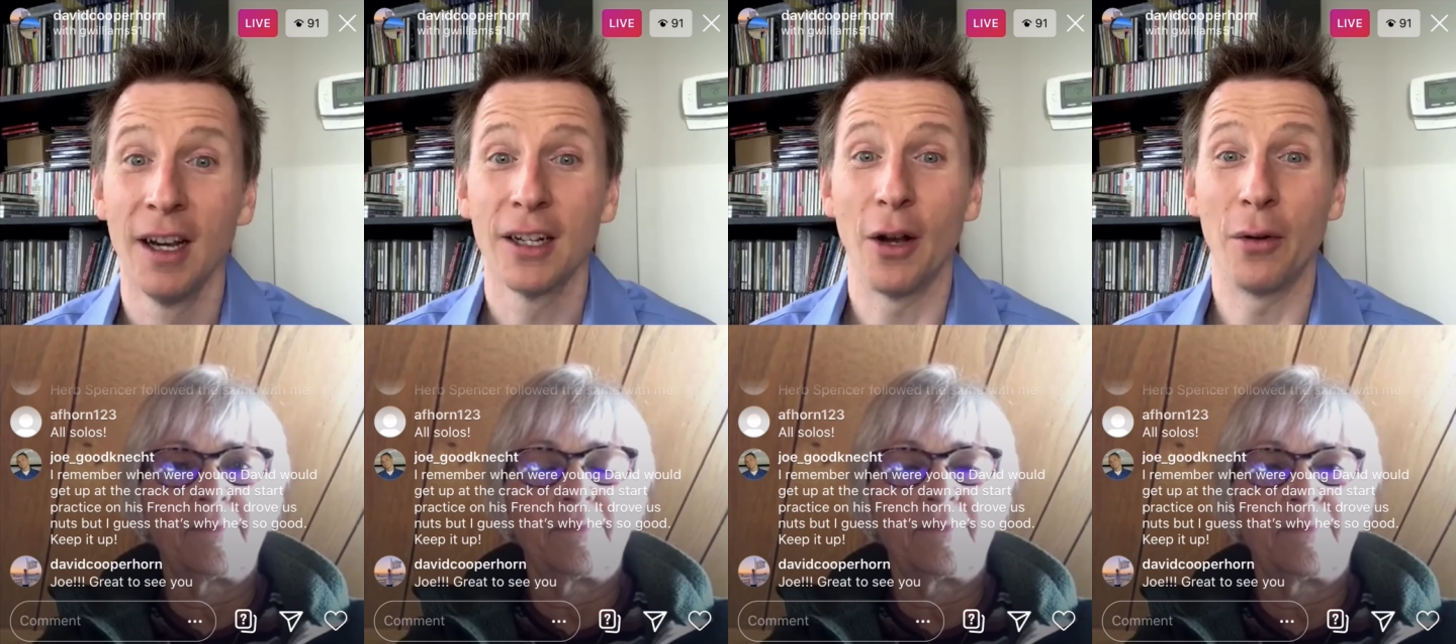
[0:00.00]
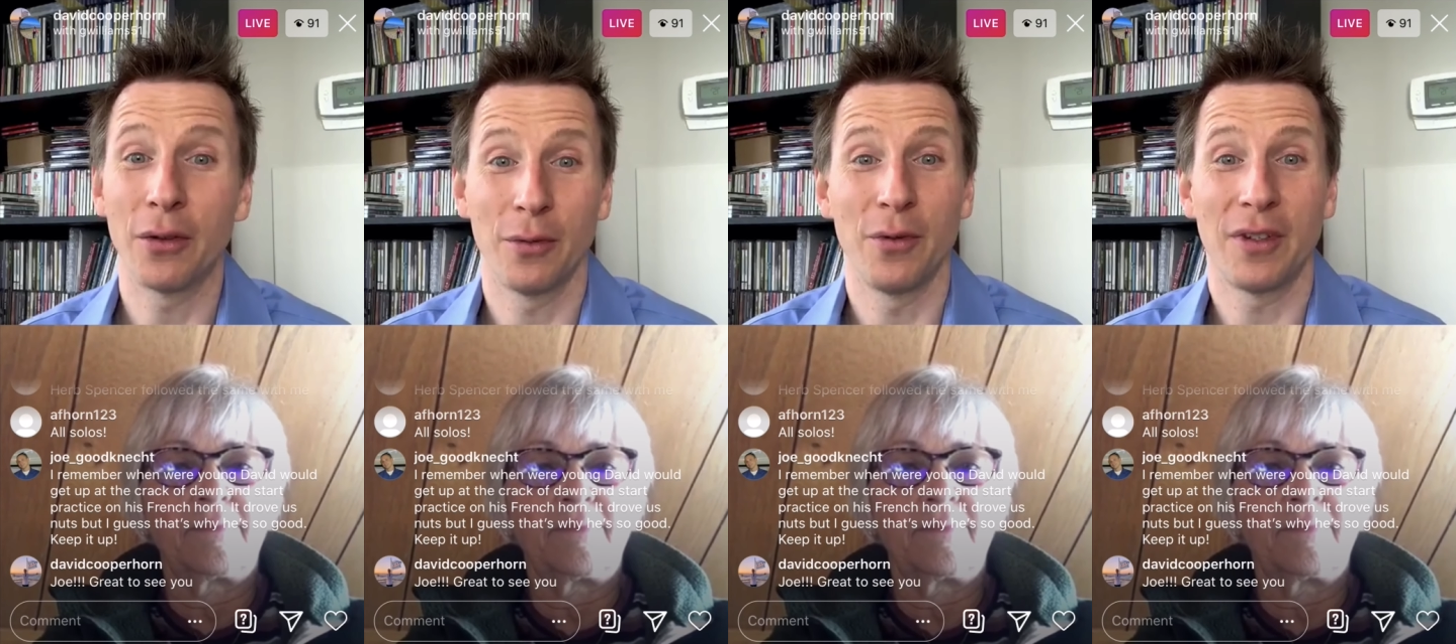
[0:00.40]
go
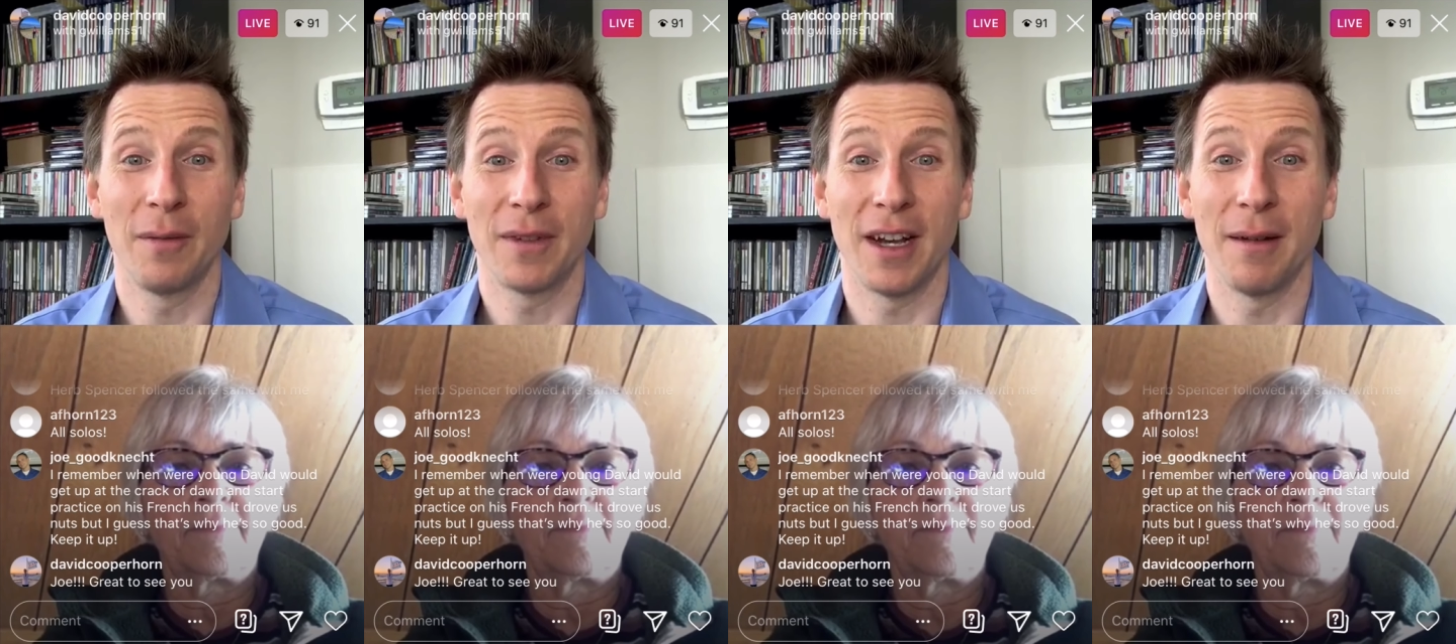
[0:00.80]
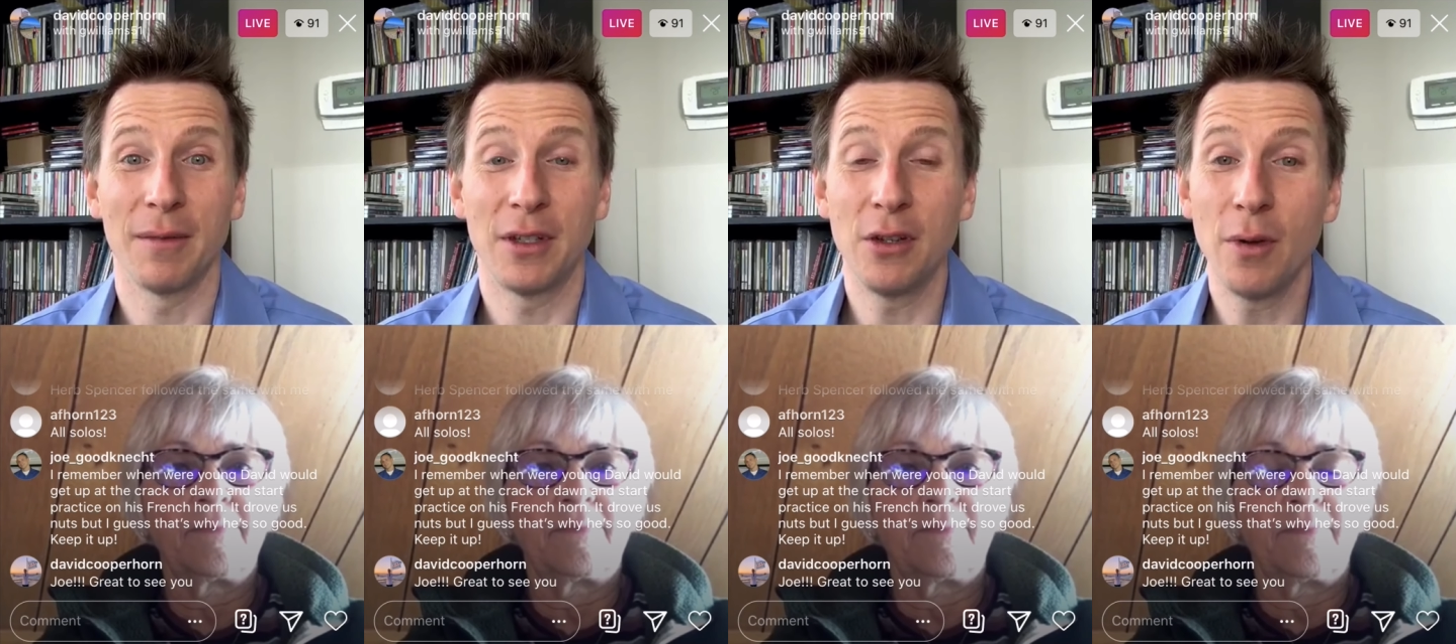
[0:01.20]
through sometime.
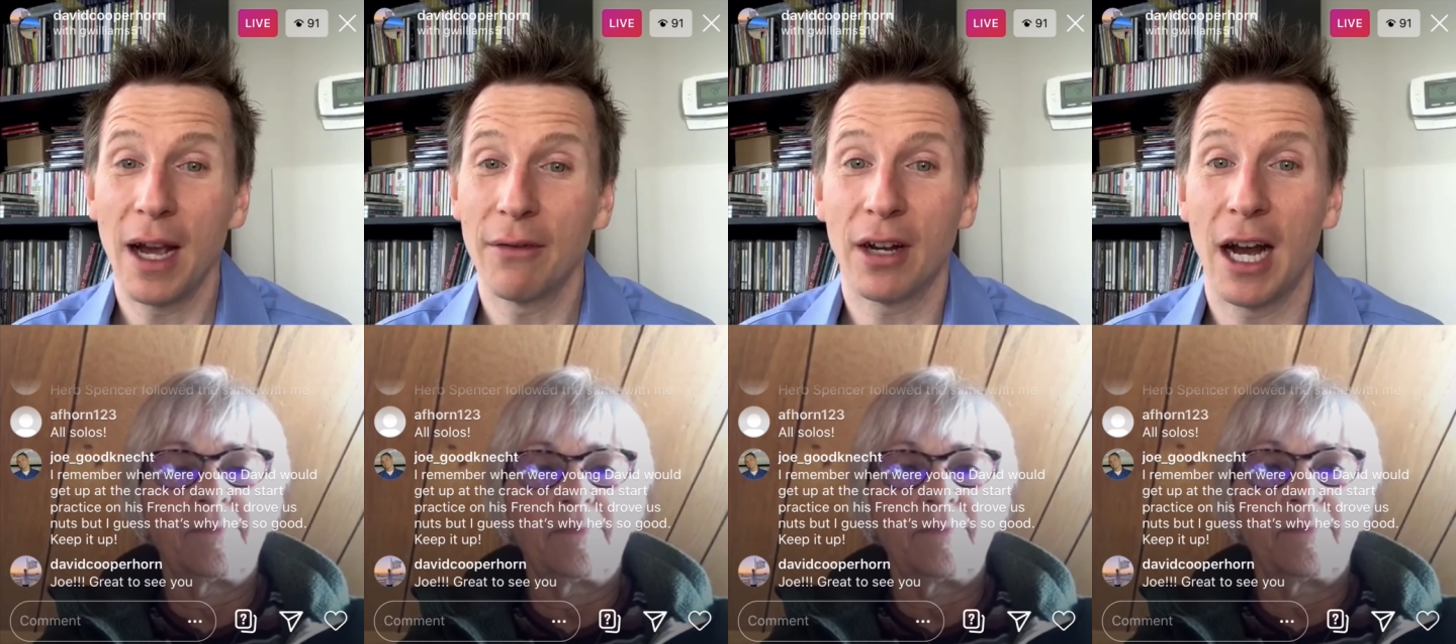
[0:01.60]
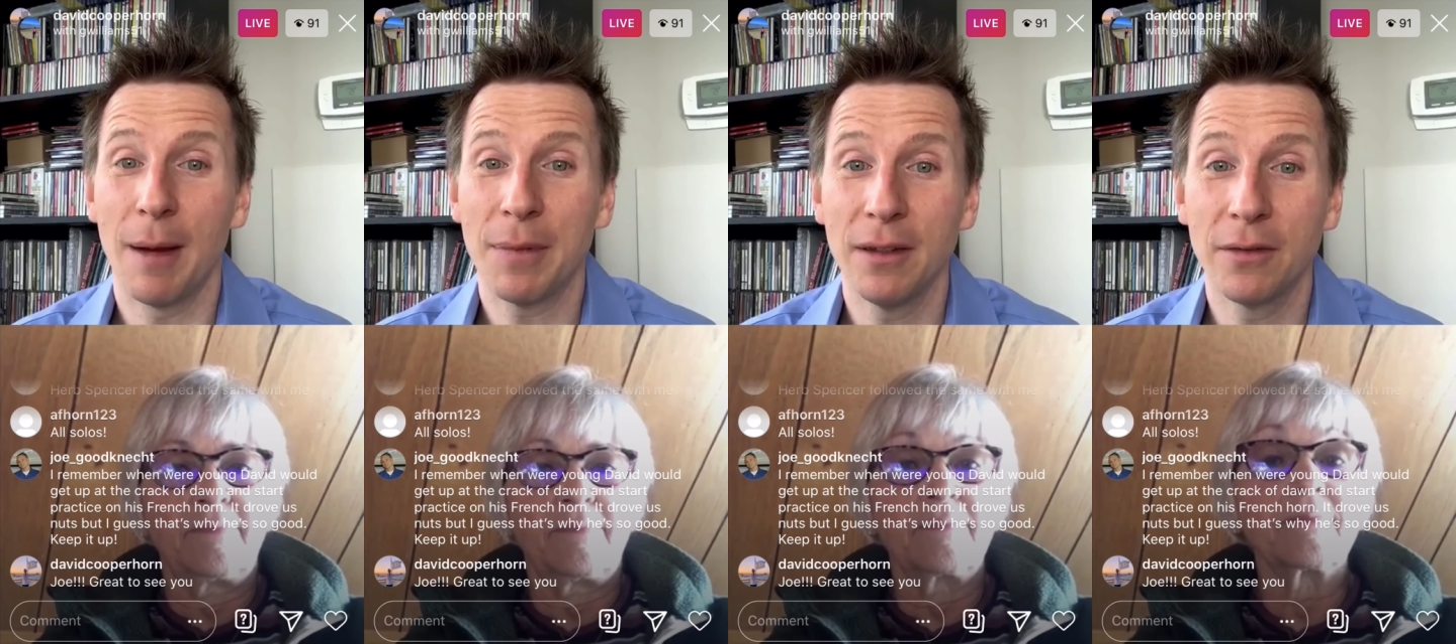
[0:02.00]
Do you have a
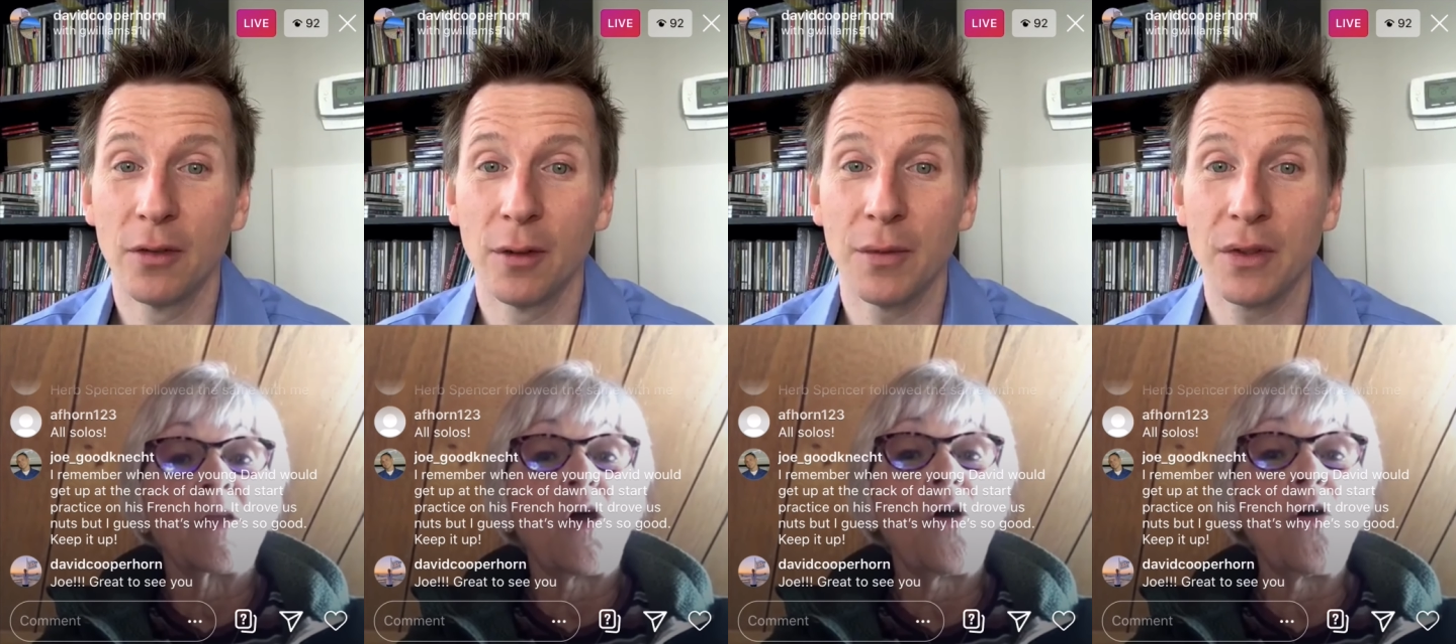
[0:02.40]
copy of Norm's?